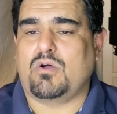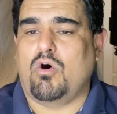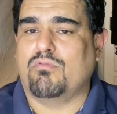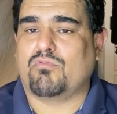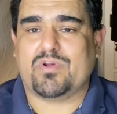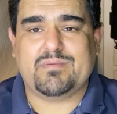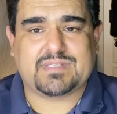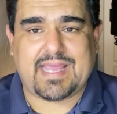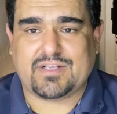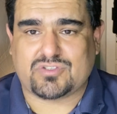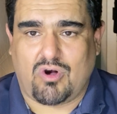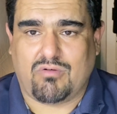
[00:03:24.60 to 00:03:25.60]
Overeem
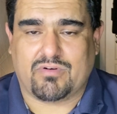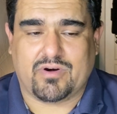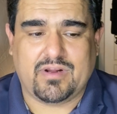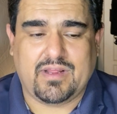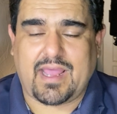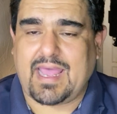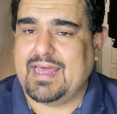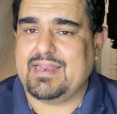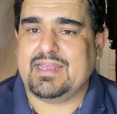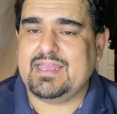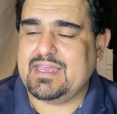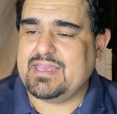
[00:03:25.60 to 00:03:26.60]
takes over.
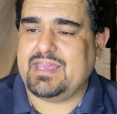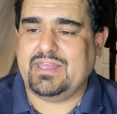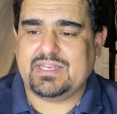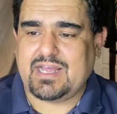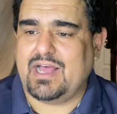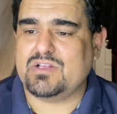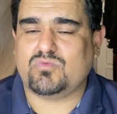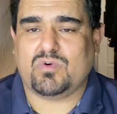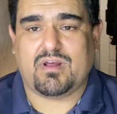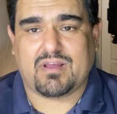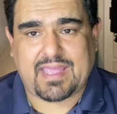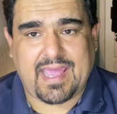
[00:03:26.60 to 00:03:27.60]
And he, he does
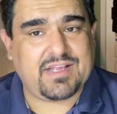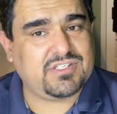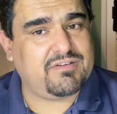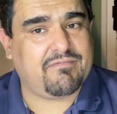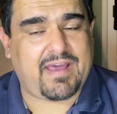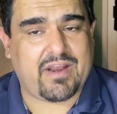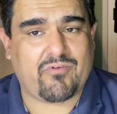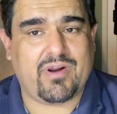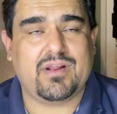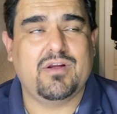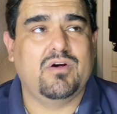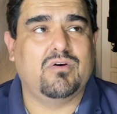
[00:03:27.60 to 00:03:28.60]
what a KG
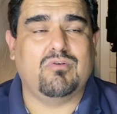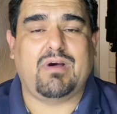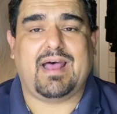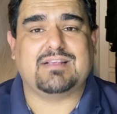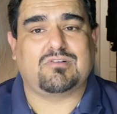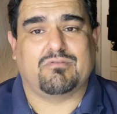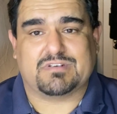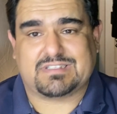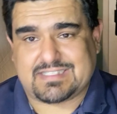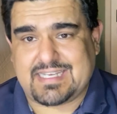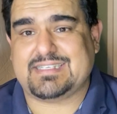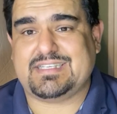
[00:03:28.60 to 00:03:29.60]
veteran who has over
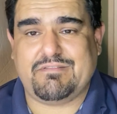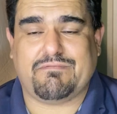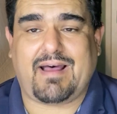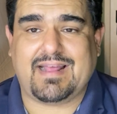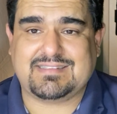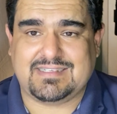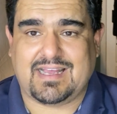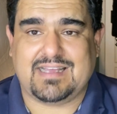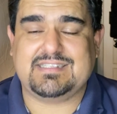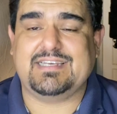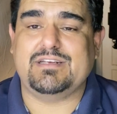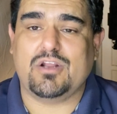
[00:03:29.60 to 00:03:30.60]
60 fights
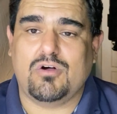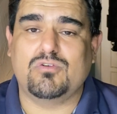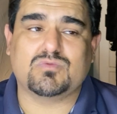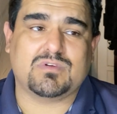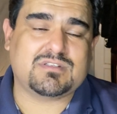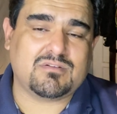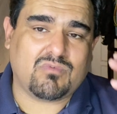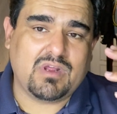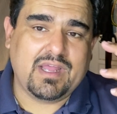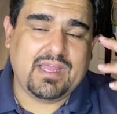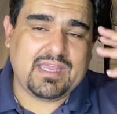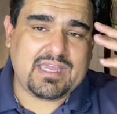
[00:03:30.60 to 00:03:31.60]
does. He knows what to,
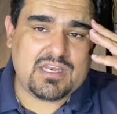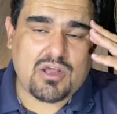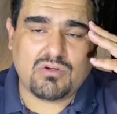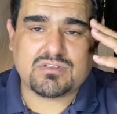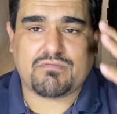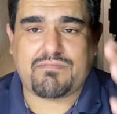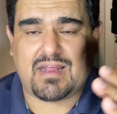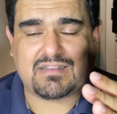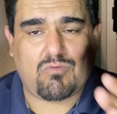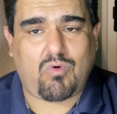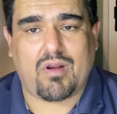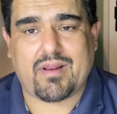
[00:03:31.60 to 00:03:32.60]
he knows the fact
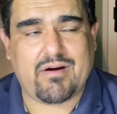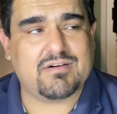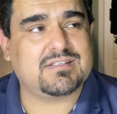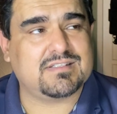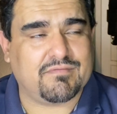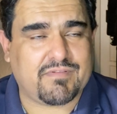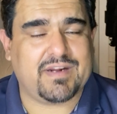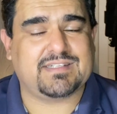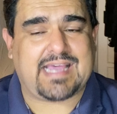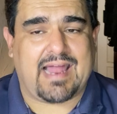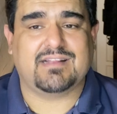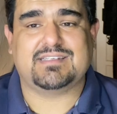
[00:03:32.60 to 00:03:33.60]
that Walt Harris is a very
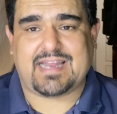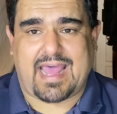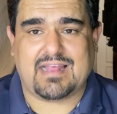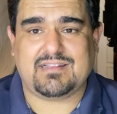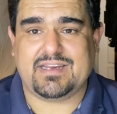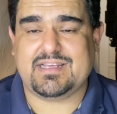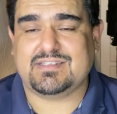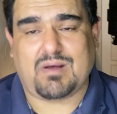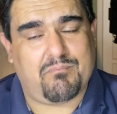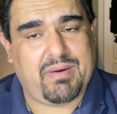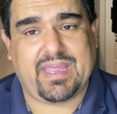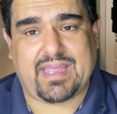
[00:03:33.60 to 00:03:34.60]
talented athlete. He's a
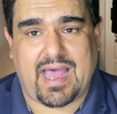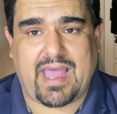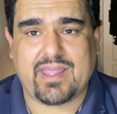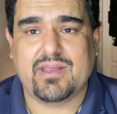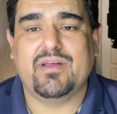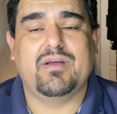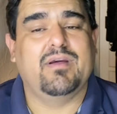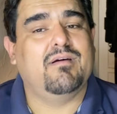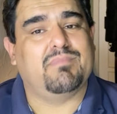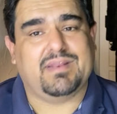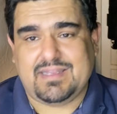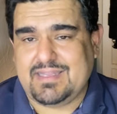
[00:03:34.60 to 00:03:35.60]
big guy,
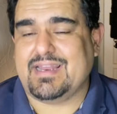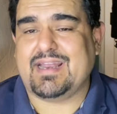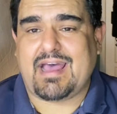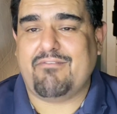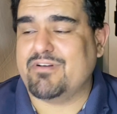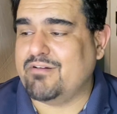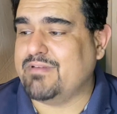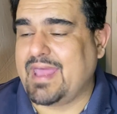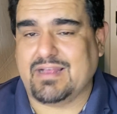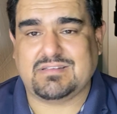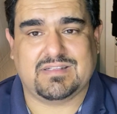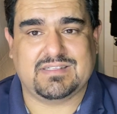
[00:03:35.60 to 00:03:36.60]
but he didn't have enough
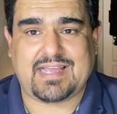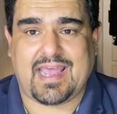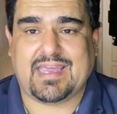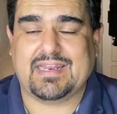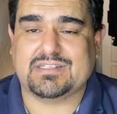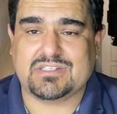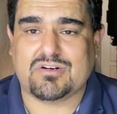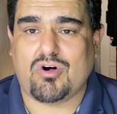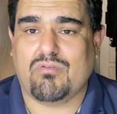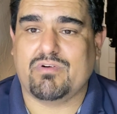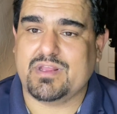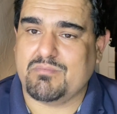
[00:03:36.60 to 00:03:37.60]
gas in the tank and he took
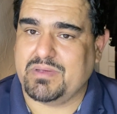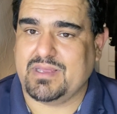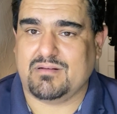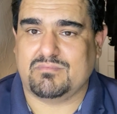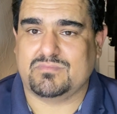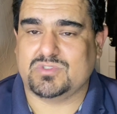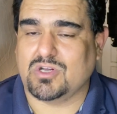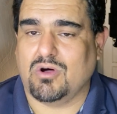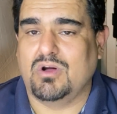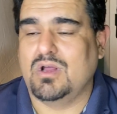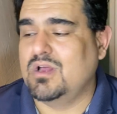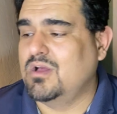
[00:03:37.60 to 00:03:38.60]
over and he beat him.
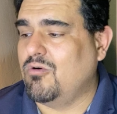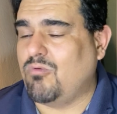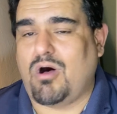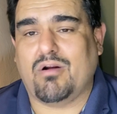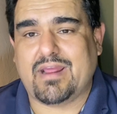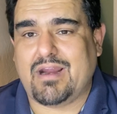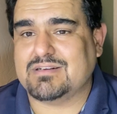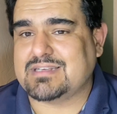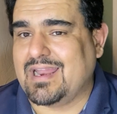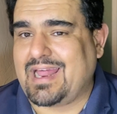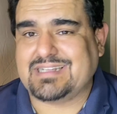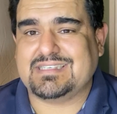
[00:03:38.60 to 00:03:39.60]
So Walt Harris,
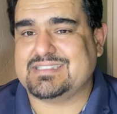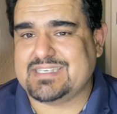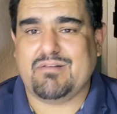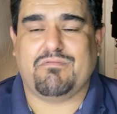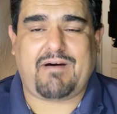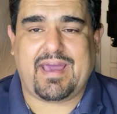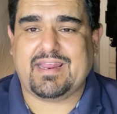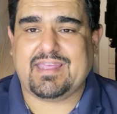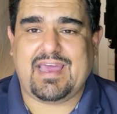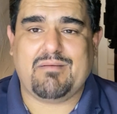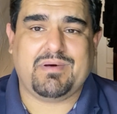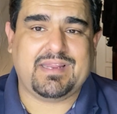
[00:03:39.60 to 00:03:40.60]
I like to see him fight
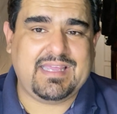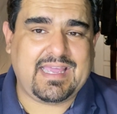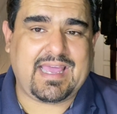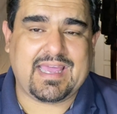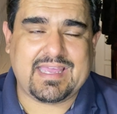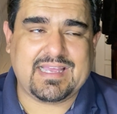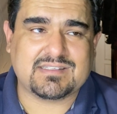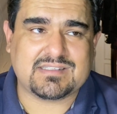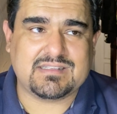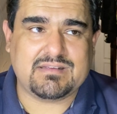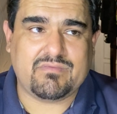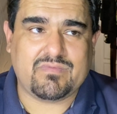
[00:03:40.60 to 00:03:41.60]
again, but he hit his
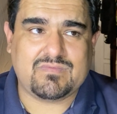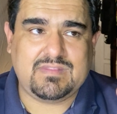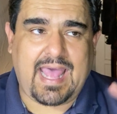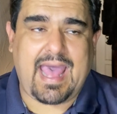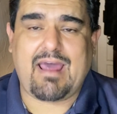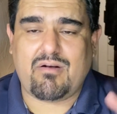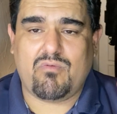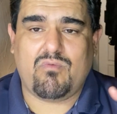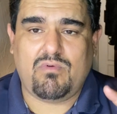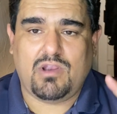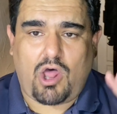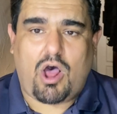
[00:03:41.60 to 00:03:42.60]
that
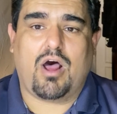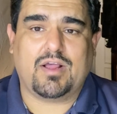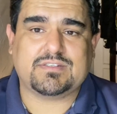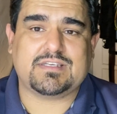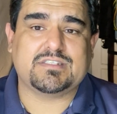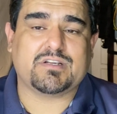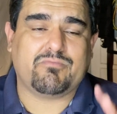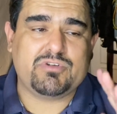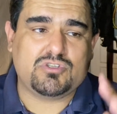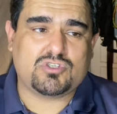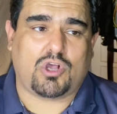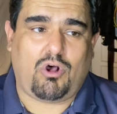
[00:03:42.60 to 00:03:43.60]
loss is a
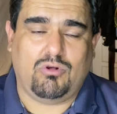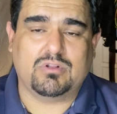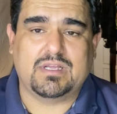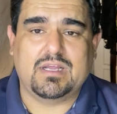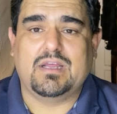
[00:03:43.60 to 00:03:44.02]
result